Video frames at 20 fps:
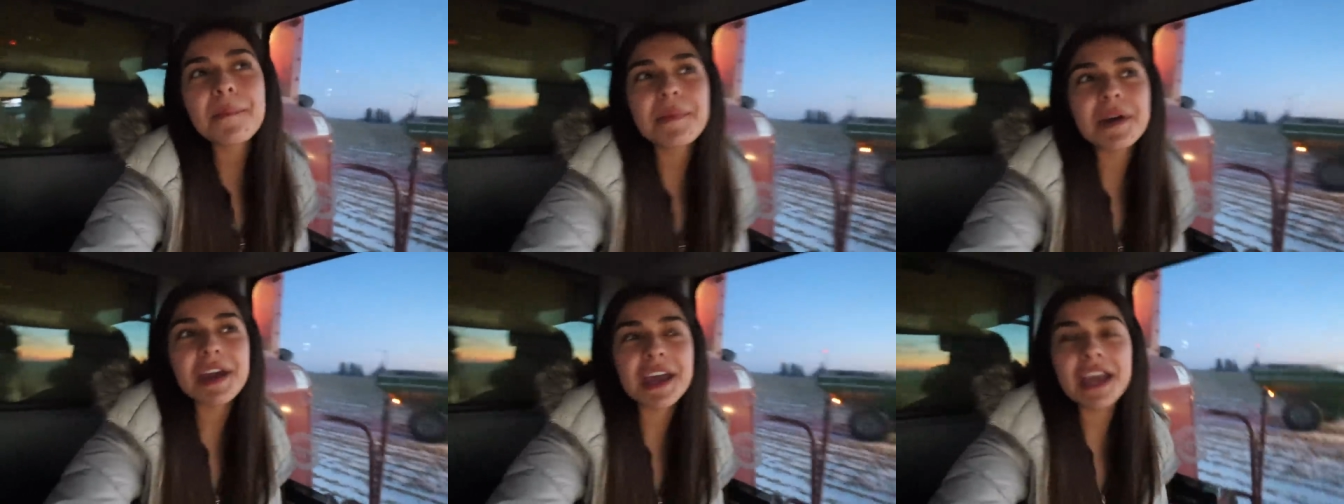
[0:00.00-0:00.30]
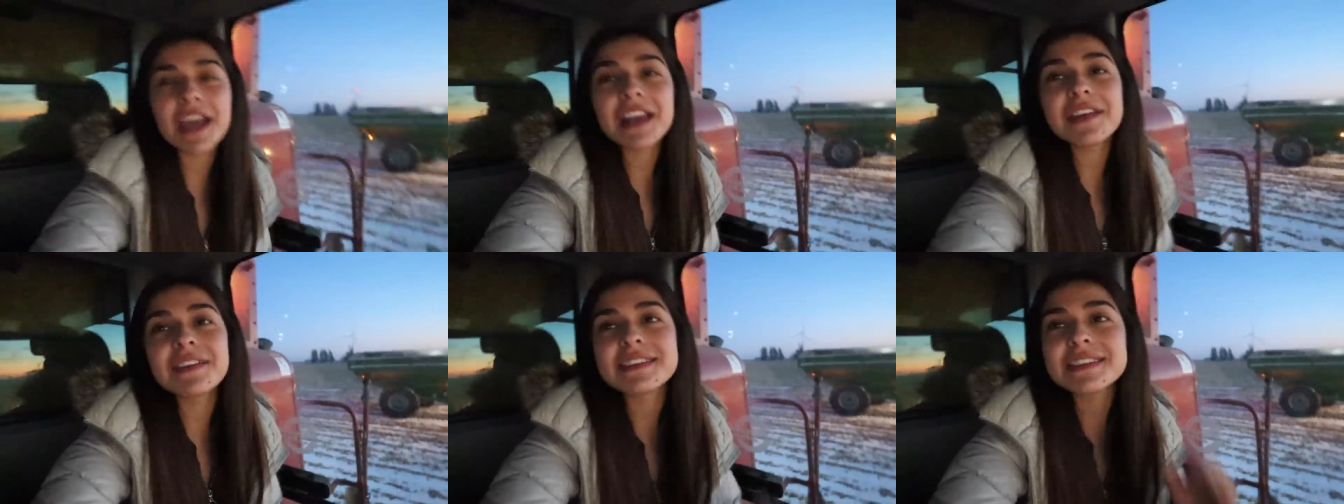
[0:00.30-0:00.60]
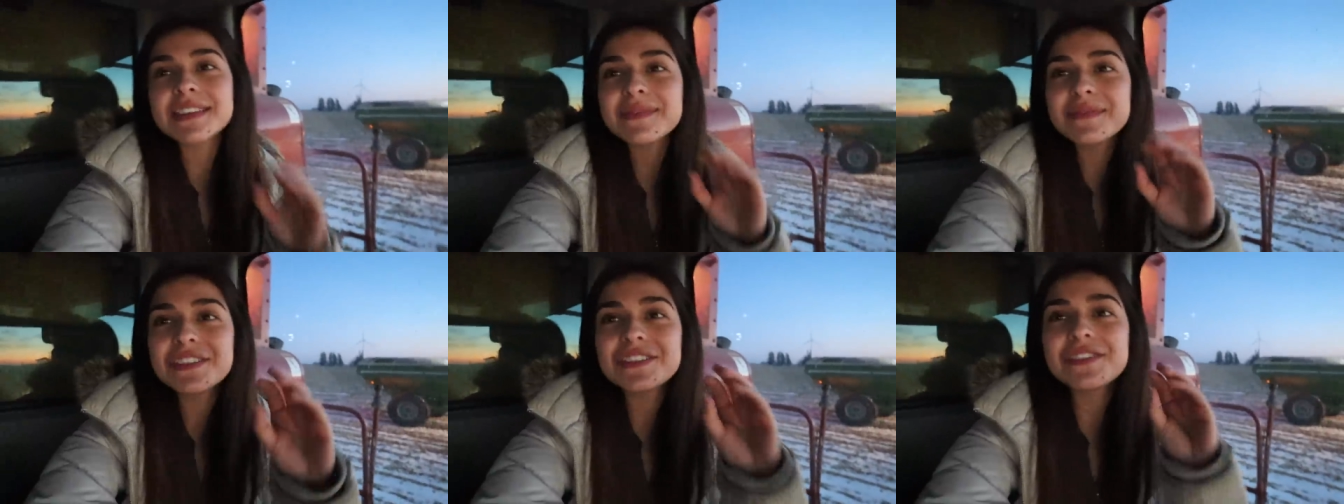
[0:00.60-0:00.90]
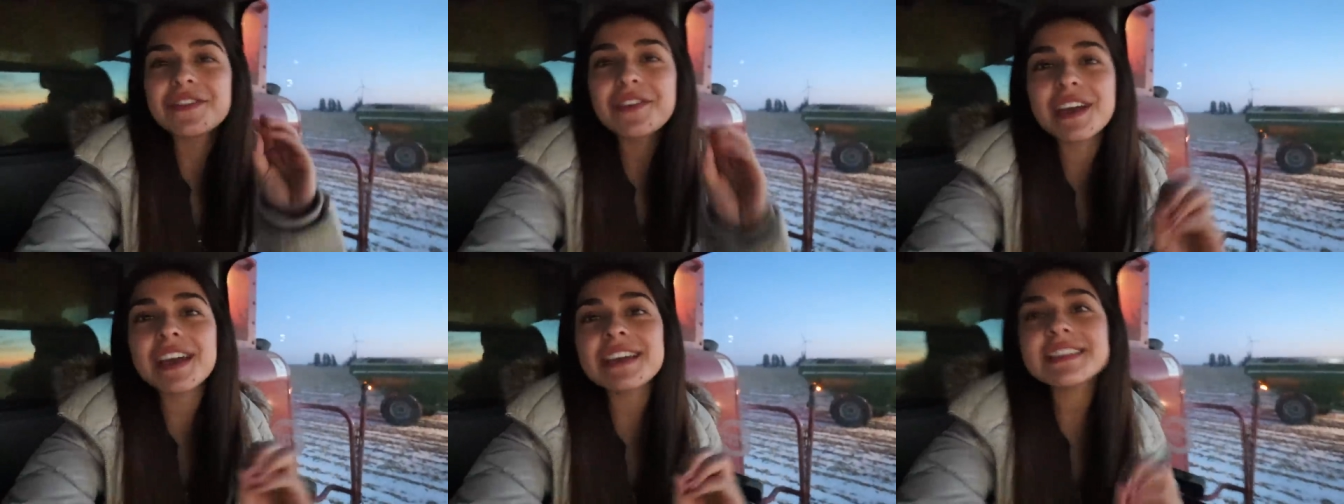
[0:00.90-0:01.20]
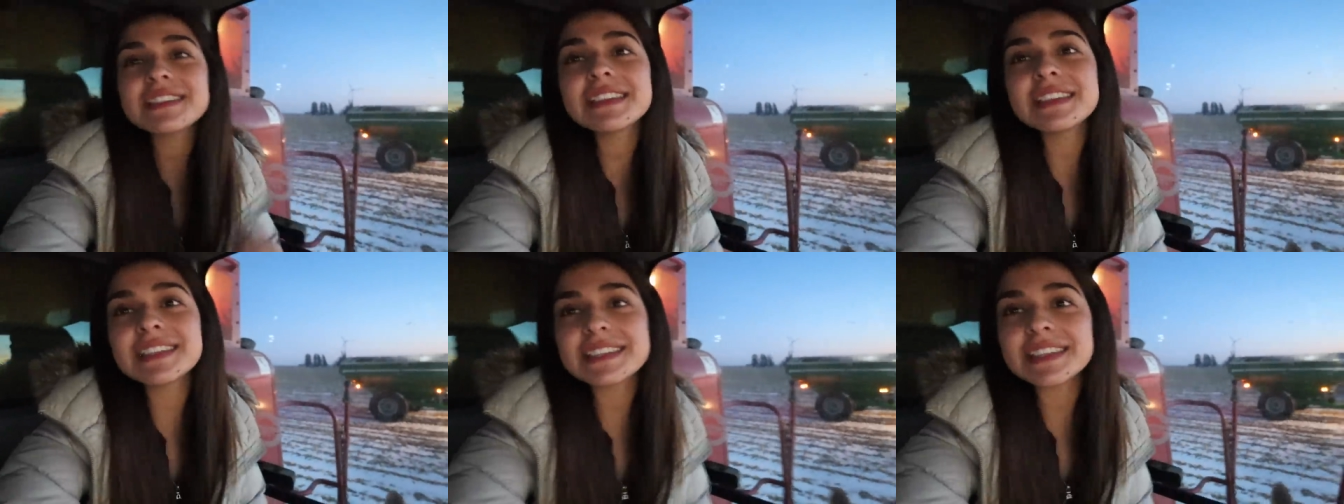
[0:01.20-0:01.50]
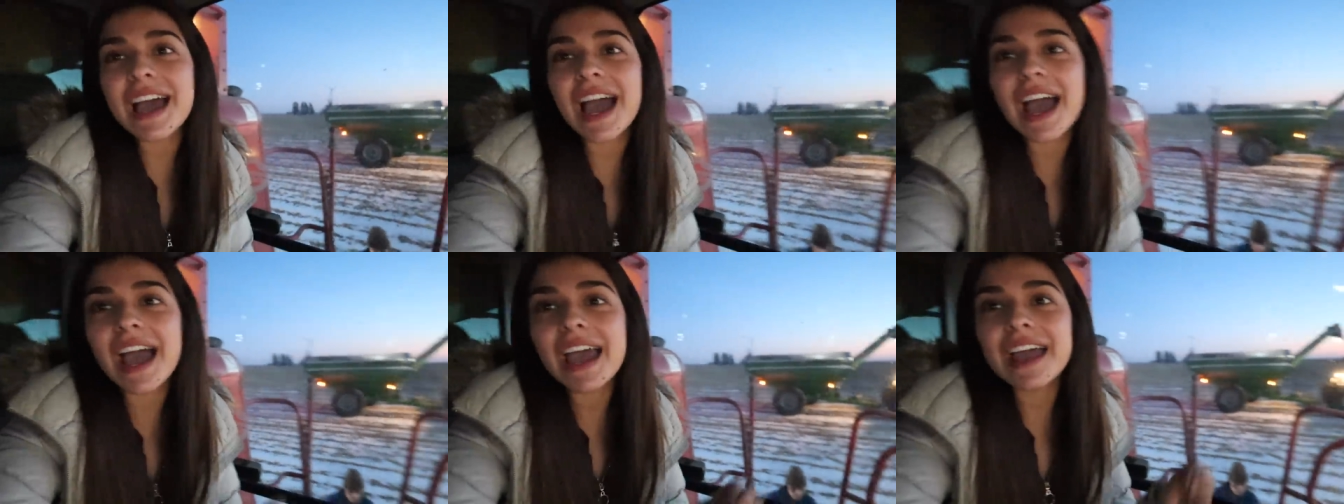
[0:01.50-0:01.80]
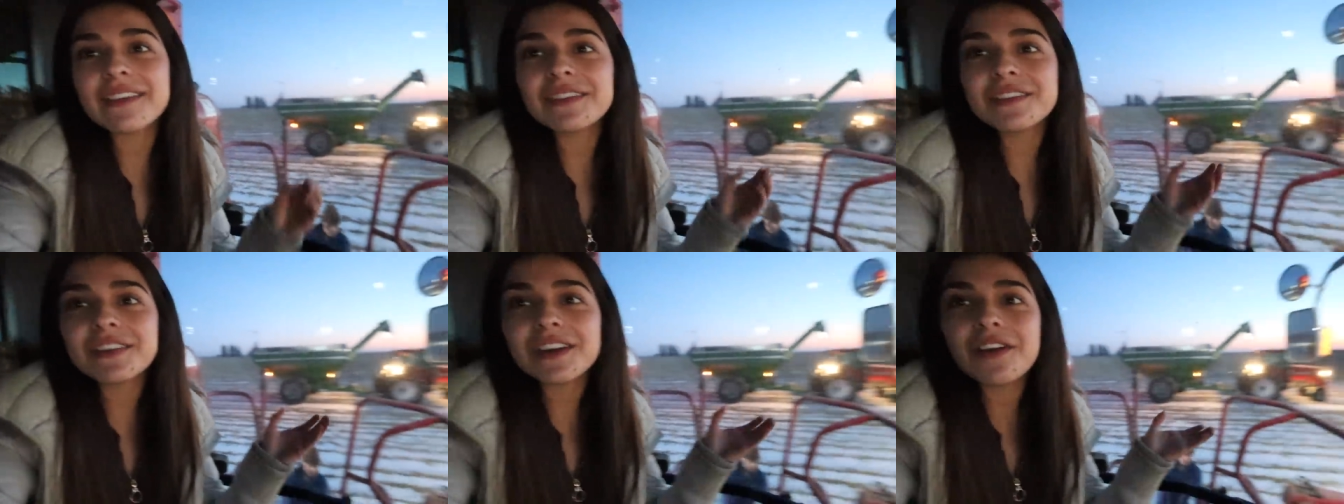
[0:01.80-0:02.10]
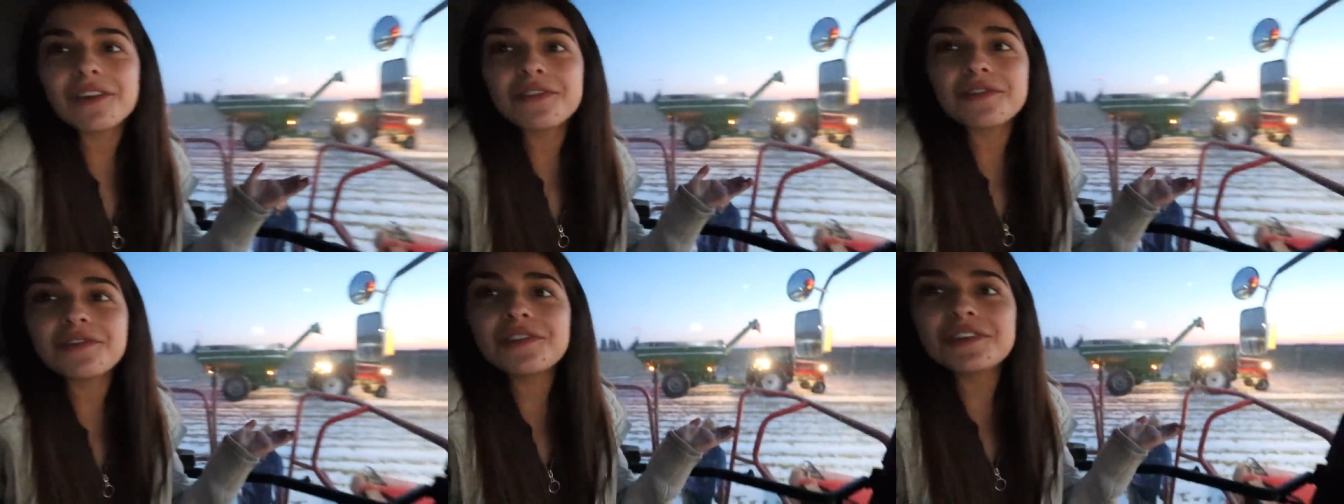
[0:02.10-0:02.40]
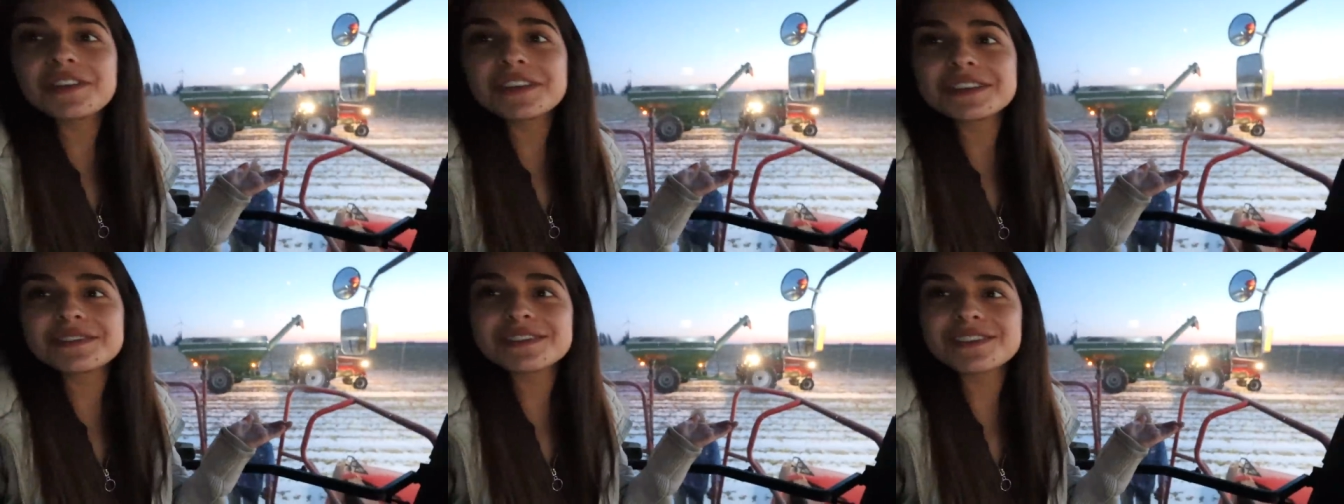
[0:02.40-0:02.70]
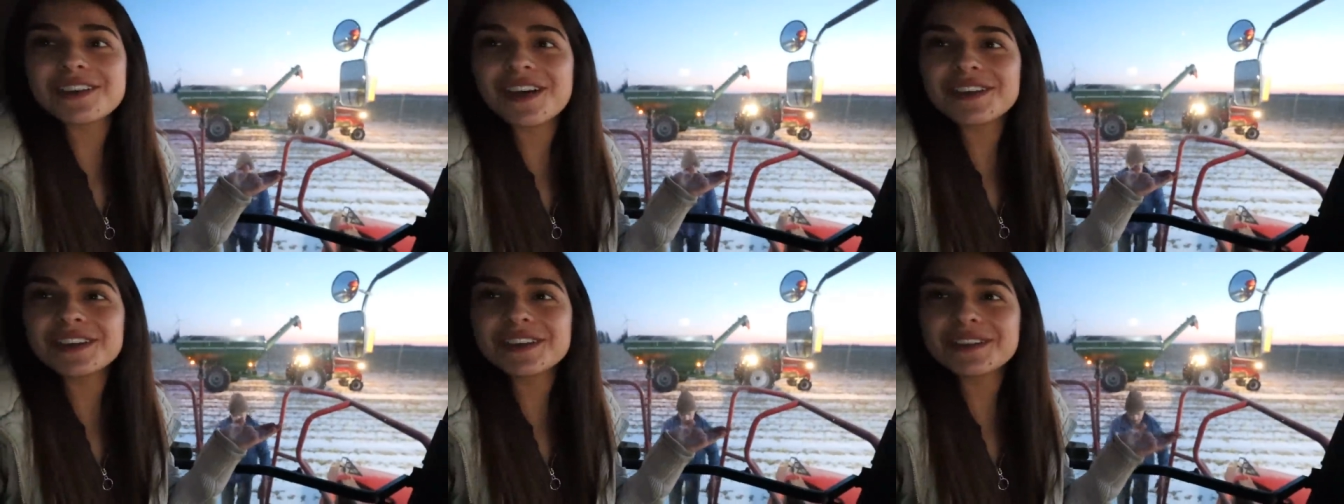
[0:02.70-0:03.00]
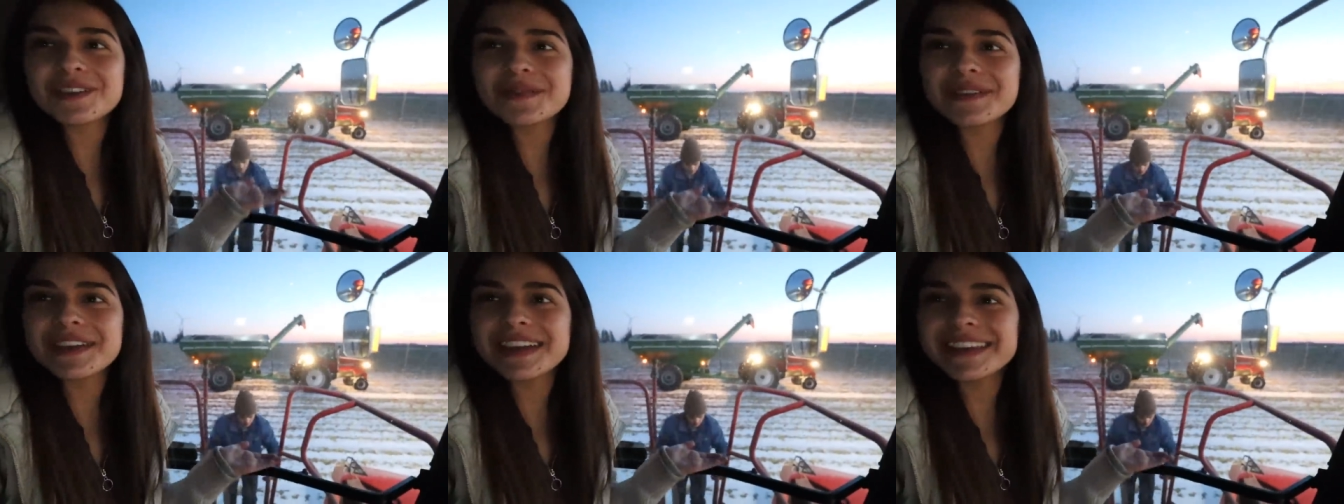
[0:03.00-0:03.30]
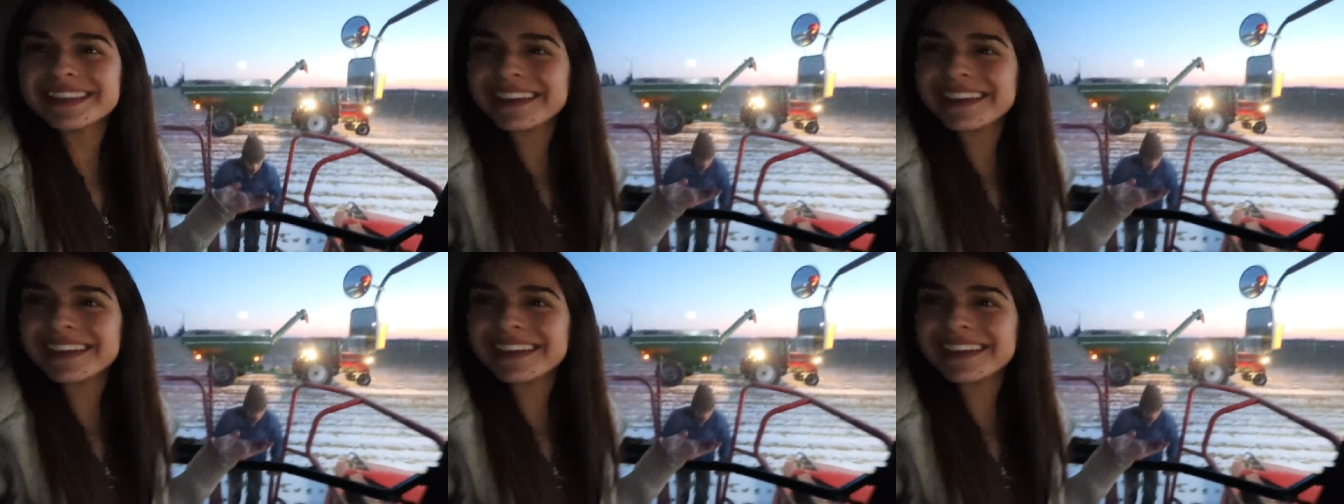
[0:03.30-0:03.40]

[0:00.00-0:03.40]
But anyways, let me show you guys the sky and look how cool it is with all the equipment.